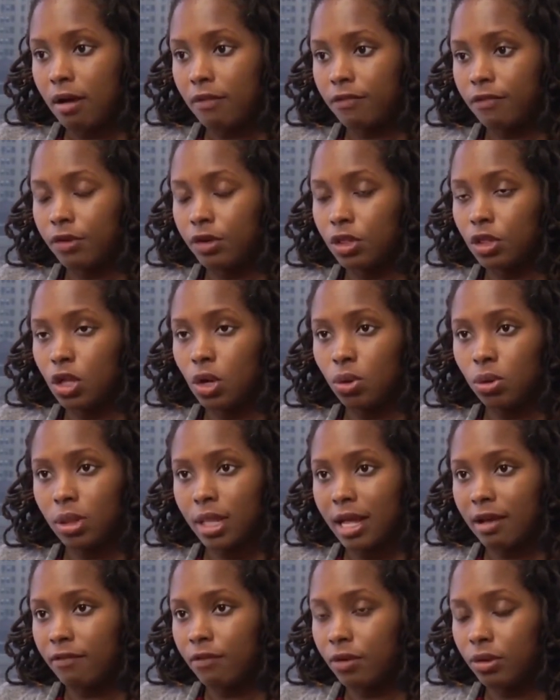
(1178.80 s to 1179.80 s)
for
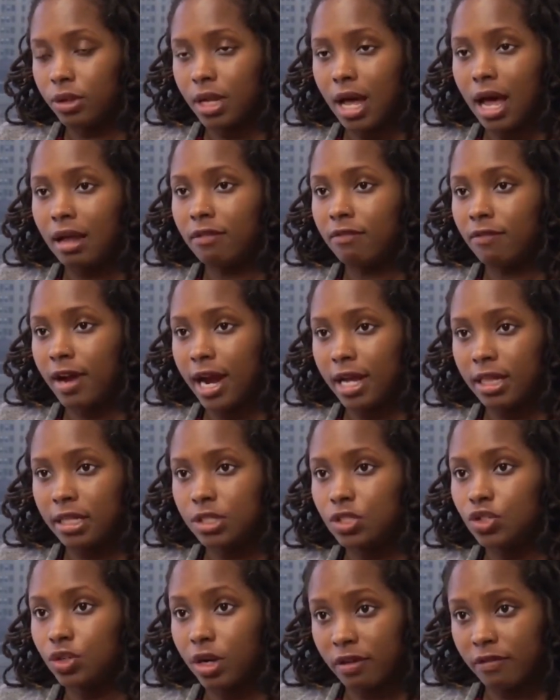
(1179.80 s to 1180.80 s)
low-level
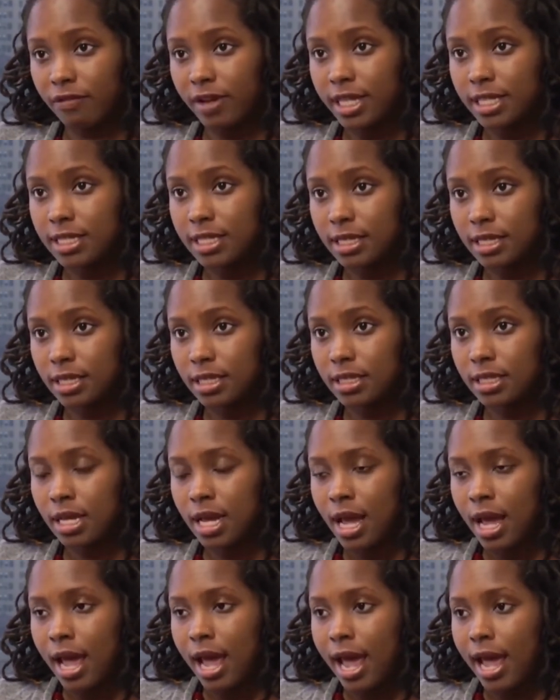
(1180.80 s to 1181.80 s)
nonviolent drug offenses.
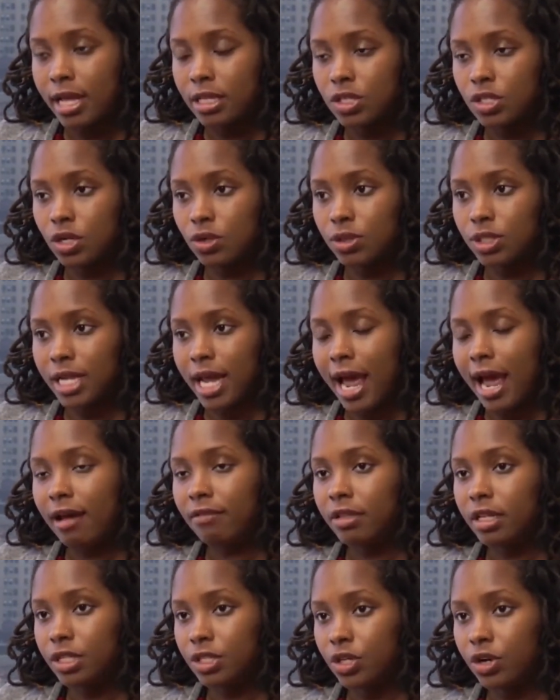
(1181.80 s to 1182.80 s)
And so to
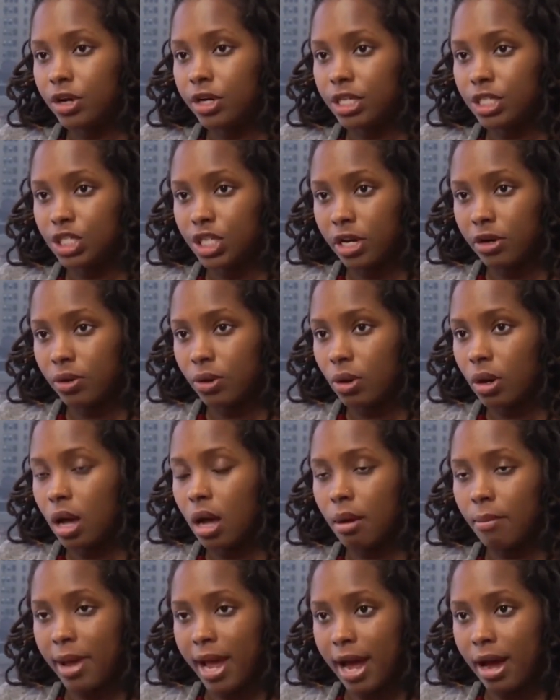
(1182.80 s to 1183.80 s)
have the Attorney General
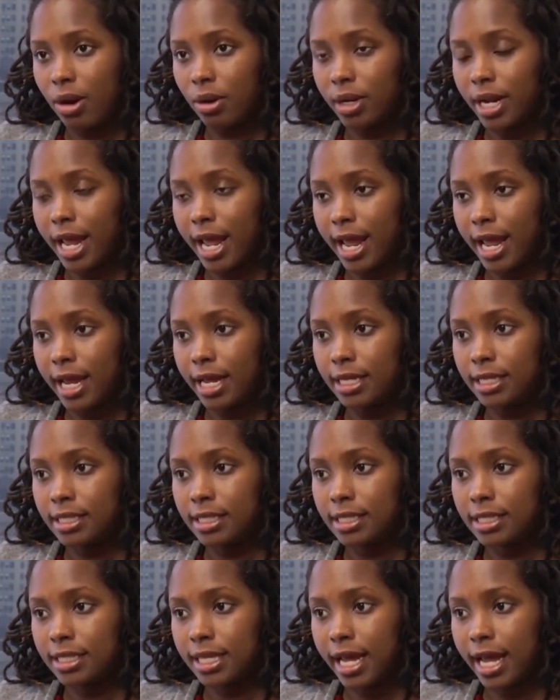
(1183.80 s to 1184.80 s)
come out and
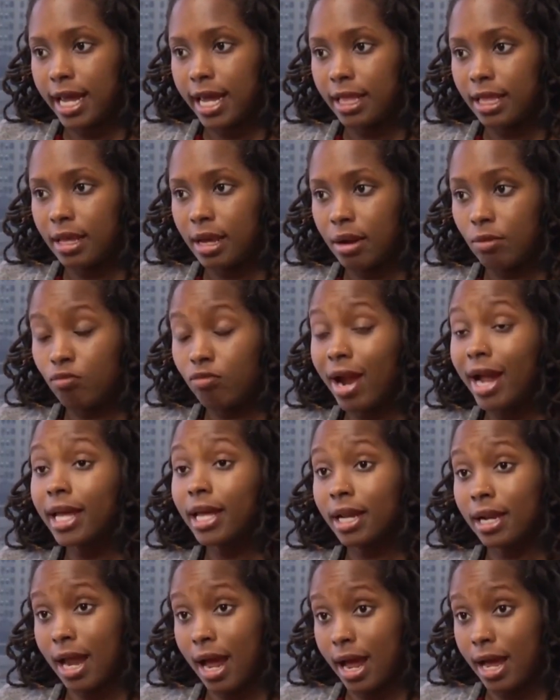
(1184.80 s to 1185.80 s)
say,
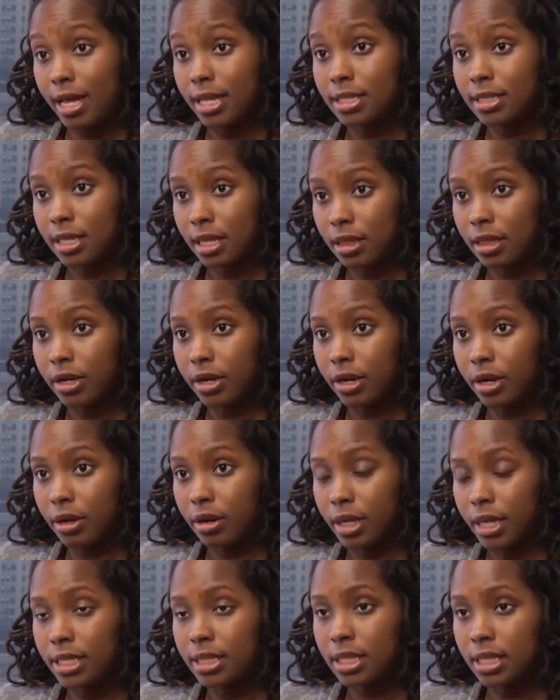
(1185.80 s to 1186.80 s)
recognize that
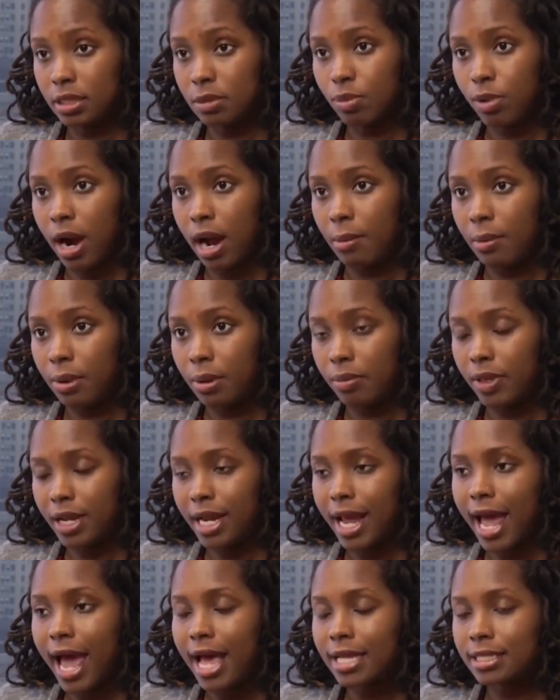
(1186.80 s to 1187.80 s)
there is this problem, that
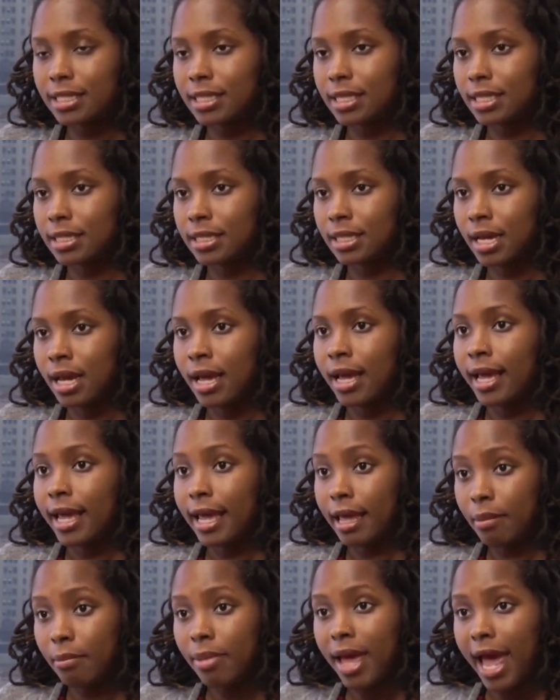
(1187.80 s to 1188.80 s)
it has this
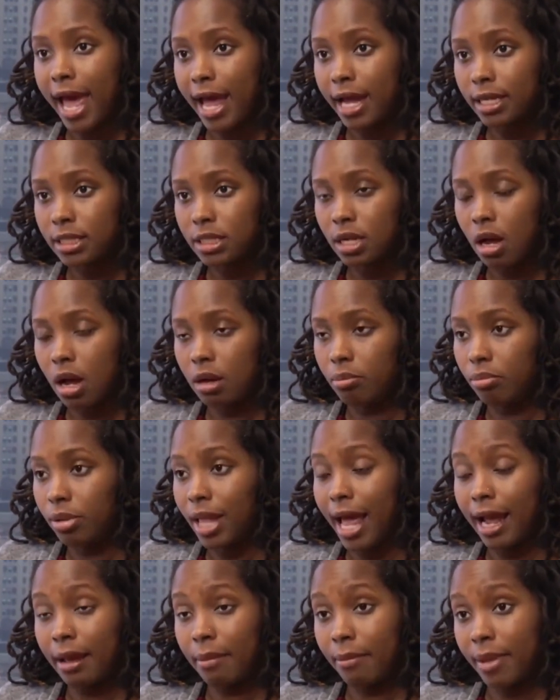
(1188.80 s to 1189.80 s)
impact on
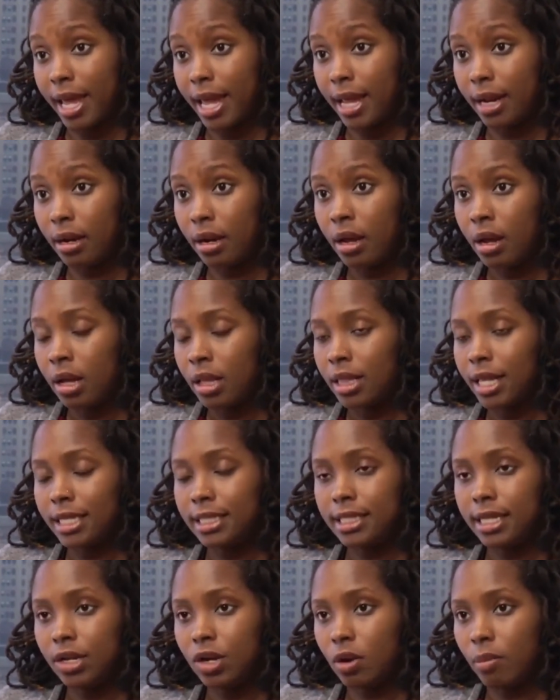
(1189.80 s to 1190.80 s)
Black men,
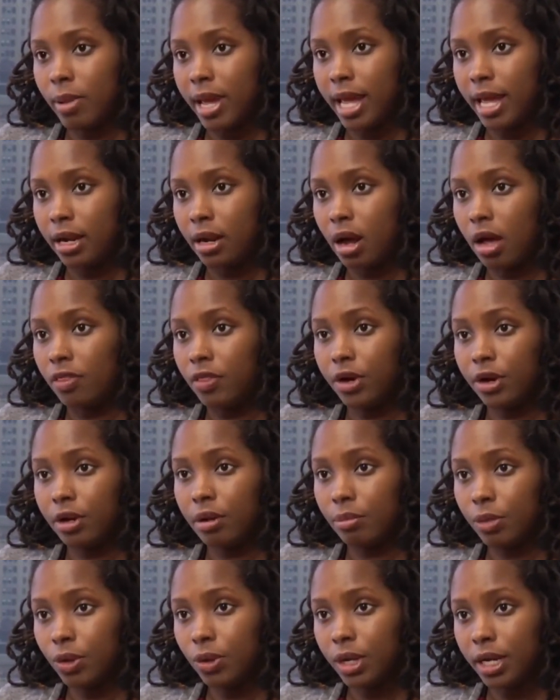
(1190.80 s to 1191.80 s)
Latino men, on their
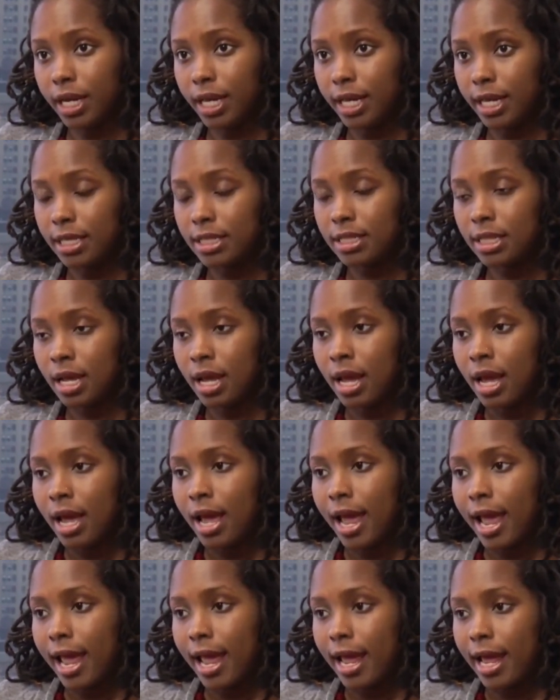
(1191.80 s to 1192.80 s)
communities,
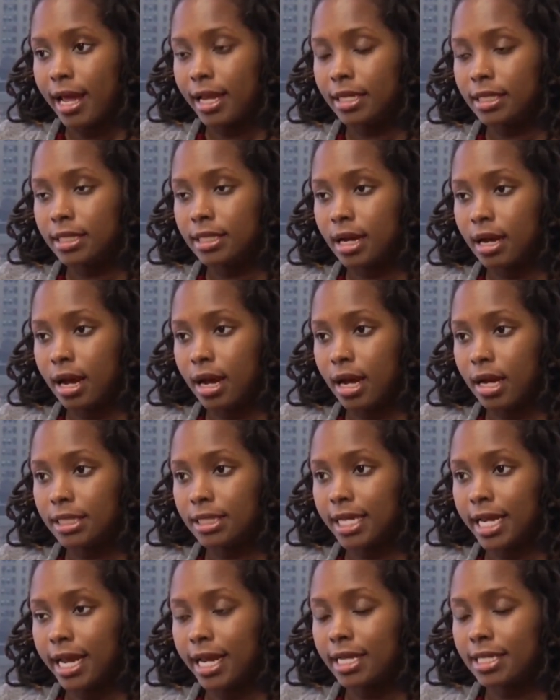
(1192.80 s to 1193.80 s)
and
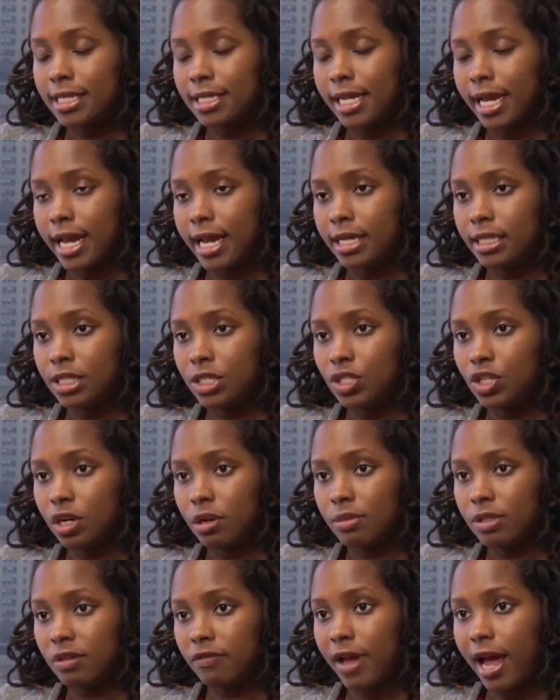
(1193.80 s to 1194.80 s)
take a stand in
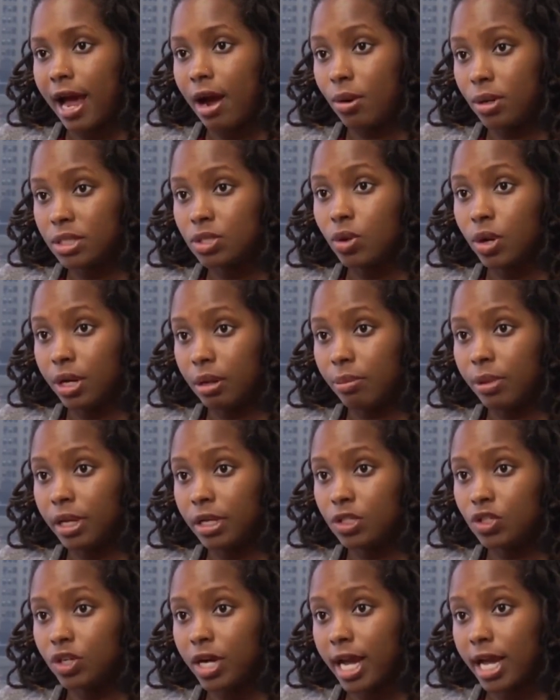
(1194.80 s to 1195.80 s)
terms of how it's going to be
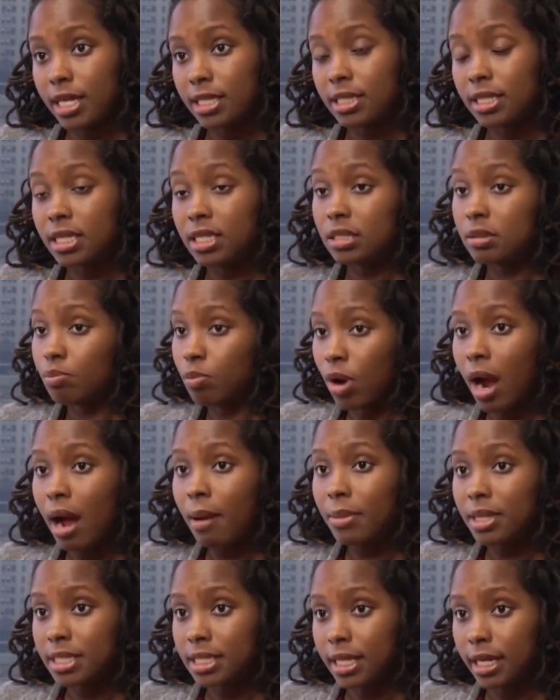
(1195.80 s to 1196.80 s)
addressed is
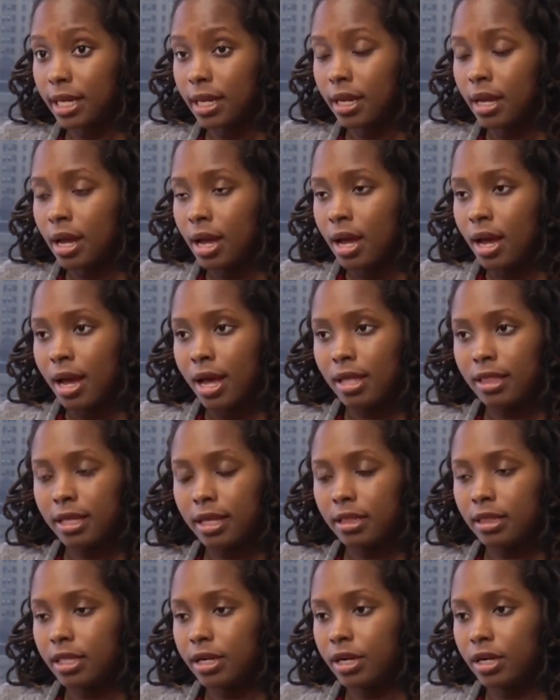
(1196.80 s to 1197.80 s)
promising. I
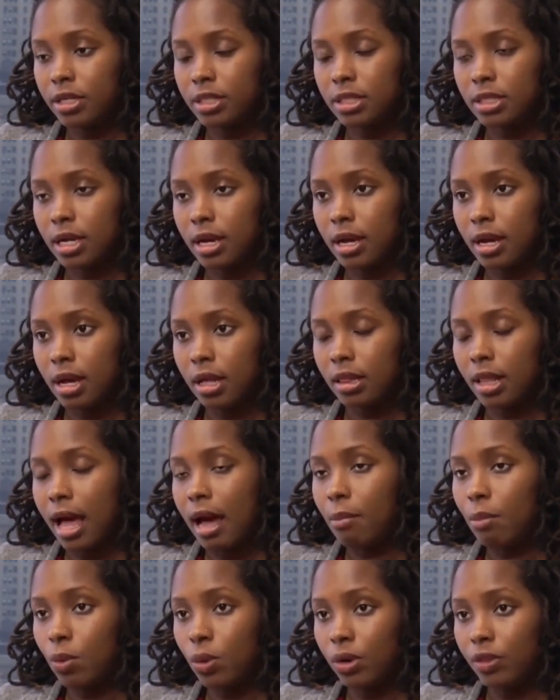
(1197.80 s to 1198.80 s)
think there's a
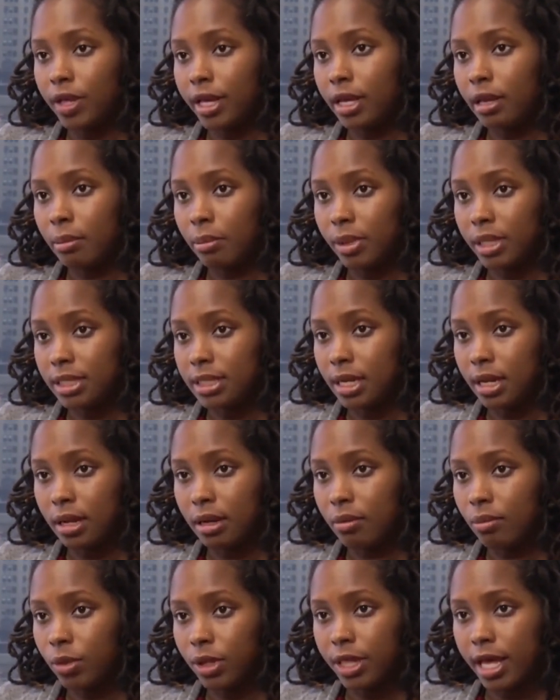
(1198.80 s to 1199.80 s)
lot more that can be done,